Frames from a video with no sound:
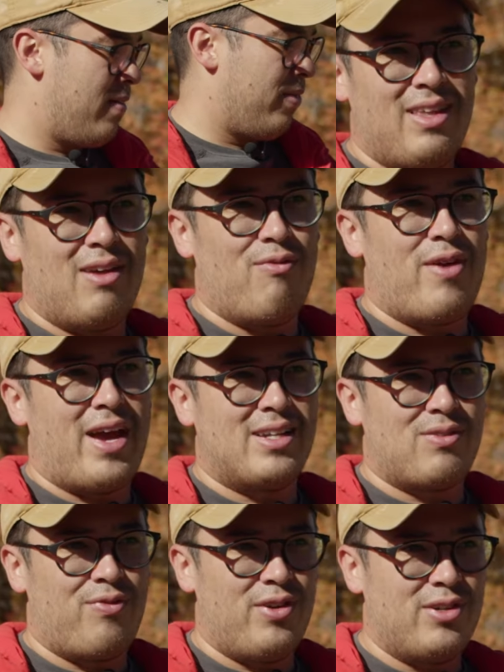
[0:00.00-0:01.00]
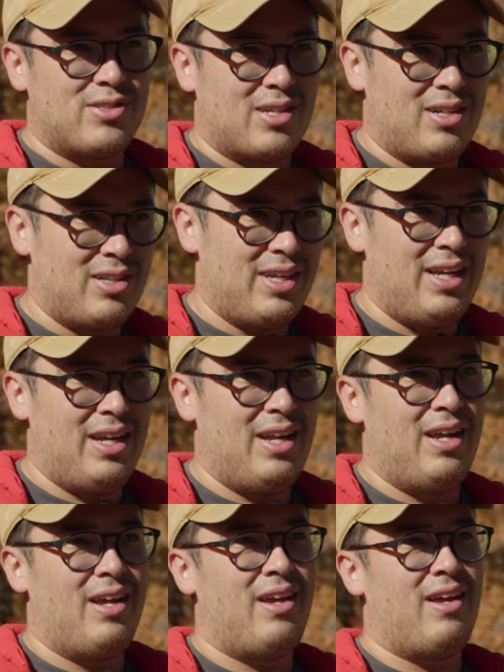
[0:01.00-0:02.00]
the Advance feels
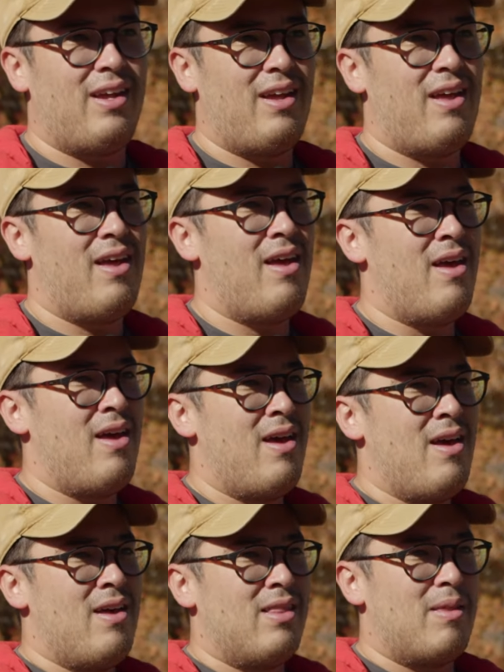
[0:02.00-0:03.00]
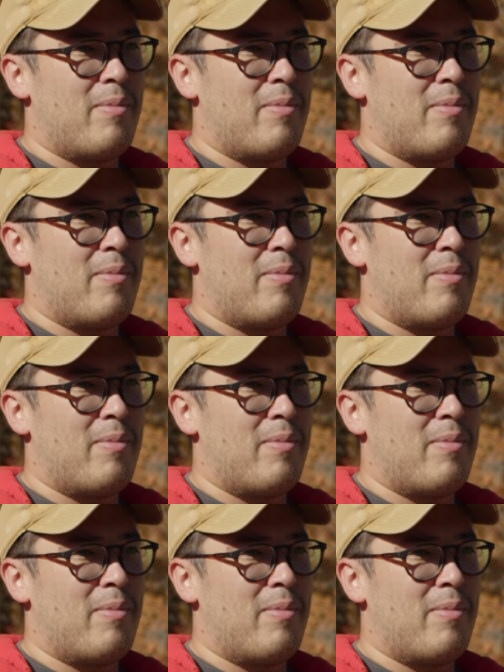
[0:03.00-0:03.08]
clean. The